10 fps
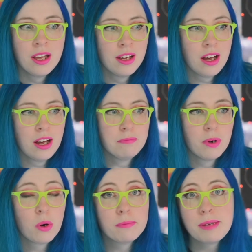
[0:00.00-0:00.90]

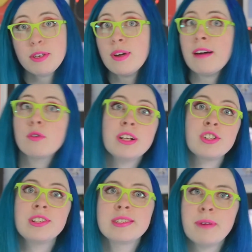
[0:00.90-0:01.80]
Or maybe you have
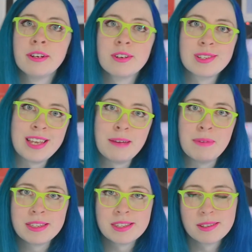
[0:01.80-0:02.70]
questions about your
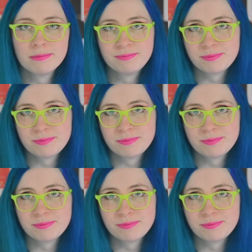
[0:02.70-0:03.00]
assignments.